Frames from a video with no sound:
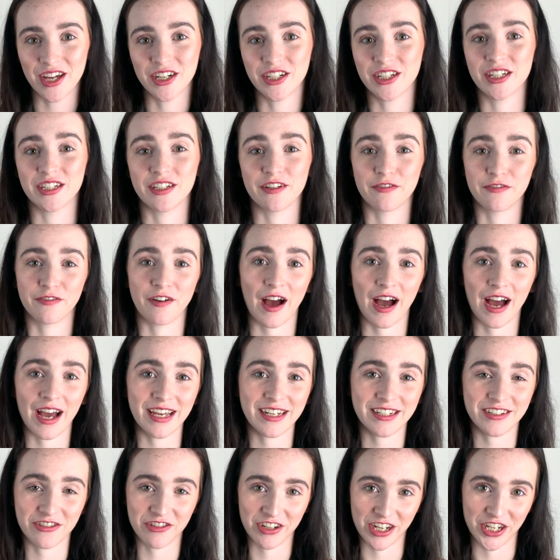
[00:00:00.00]
to defy
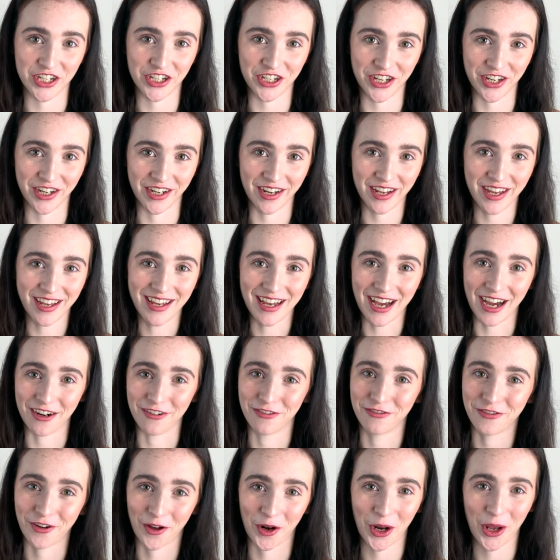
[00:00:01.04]
tradition and
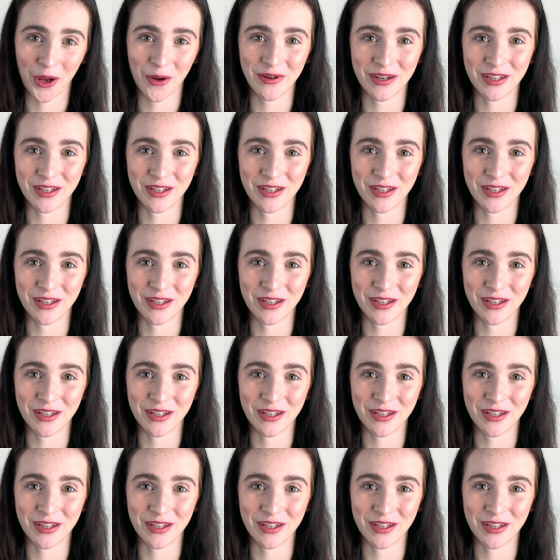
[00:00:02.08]
follow